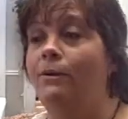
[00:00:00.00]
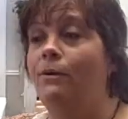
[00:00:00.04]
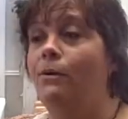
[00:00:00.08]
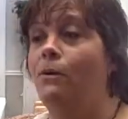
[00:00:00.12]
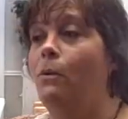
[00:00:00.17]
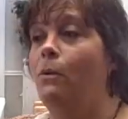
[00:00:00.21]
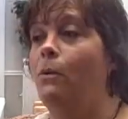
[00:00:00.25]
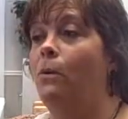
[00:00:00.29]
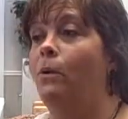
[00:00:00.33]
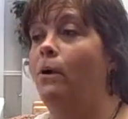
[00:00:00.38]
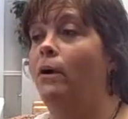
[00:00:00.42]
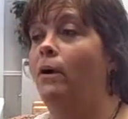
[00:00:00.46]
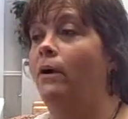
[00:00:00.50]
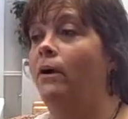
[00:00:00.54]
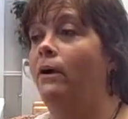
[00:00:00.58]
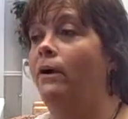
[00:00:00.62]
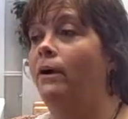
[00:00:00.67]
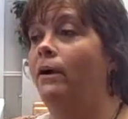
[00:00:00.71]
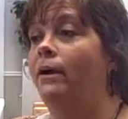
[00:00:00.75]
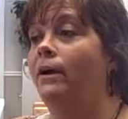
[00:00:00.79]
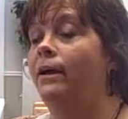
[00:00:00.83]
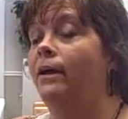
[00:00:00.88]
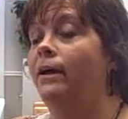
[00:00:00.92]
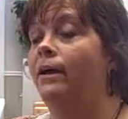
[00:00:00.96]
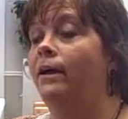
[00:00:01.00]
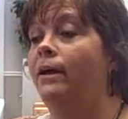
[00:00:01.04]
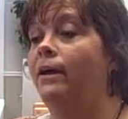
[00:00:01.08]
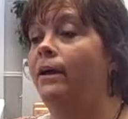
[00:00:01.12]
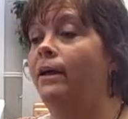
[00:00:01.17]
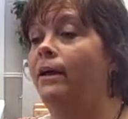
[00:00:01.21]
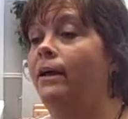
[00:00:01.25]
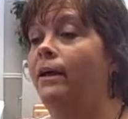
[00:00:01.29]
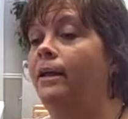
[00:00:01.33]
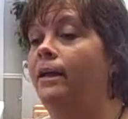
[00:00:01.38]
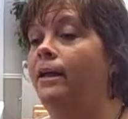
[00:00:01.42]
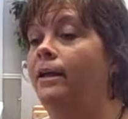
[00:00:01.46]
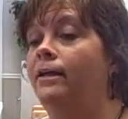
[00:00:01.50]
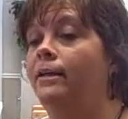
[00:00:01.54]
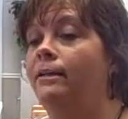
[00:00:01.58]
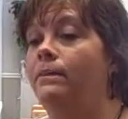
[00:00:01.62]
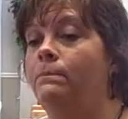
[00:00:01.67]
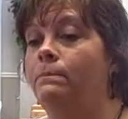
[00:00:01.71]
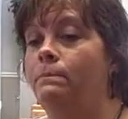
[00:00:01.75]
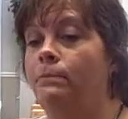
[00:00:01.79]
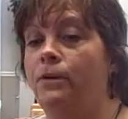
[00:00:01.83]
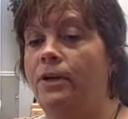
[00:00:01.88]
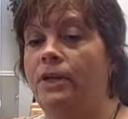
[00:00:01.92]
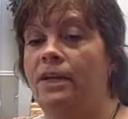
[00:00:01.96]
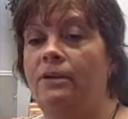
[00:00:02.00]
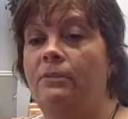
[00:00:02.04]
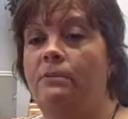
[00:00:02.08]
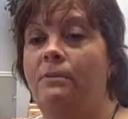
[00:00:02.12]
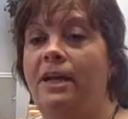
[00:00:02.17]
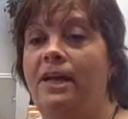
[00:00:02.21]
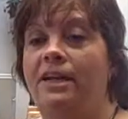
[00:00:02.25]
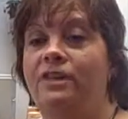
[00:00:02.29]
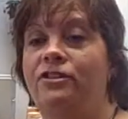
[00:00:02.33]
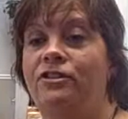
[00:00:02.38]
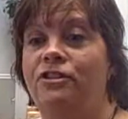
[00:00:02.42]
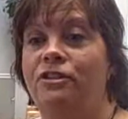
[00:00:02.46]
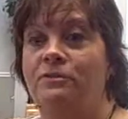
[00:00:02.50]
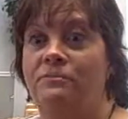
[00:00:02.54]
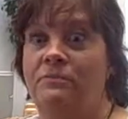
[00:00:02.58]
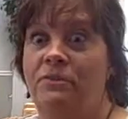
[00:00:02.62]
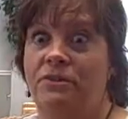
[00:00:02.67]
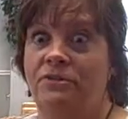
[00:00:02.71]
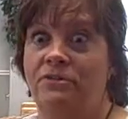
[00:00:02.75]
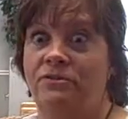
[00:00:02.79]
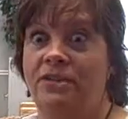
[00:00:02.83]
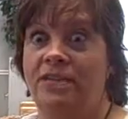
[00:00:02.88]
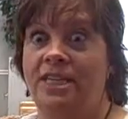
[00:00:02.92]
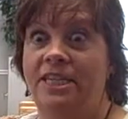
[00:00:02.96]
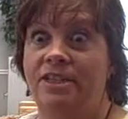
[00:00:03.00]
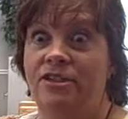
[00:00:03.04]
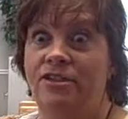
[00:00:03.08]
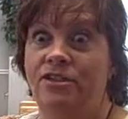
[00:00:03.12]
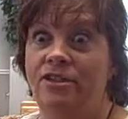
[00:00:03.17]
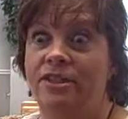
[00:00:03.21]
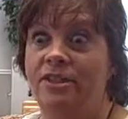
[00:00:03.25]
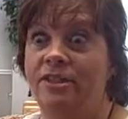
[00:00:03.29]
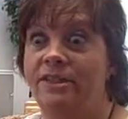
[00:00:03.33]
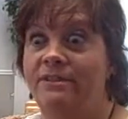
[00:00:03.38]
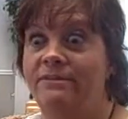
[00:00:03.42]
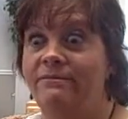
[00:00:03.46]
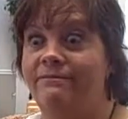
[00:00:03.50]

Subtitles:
or bring you back to your mother's kitchen